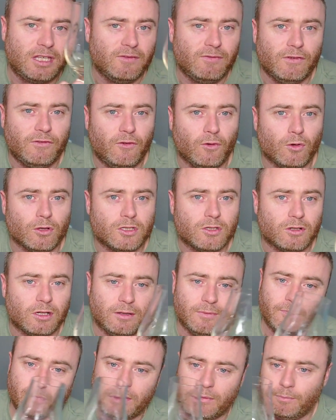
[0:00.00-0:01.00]
give your thoughts
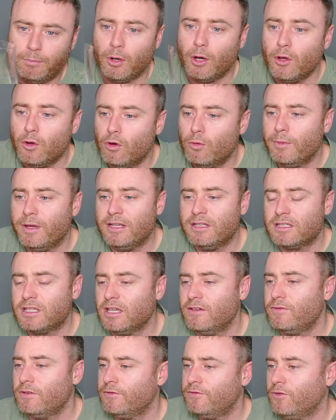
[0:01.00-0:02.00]
on it. By all
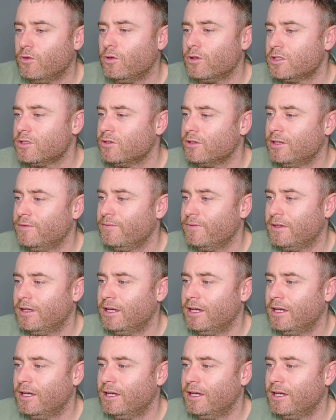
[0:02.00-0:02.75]
means, give your thoughts on it.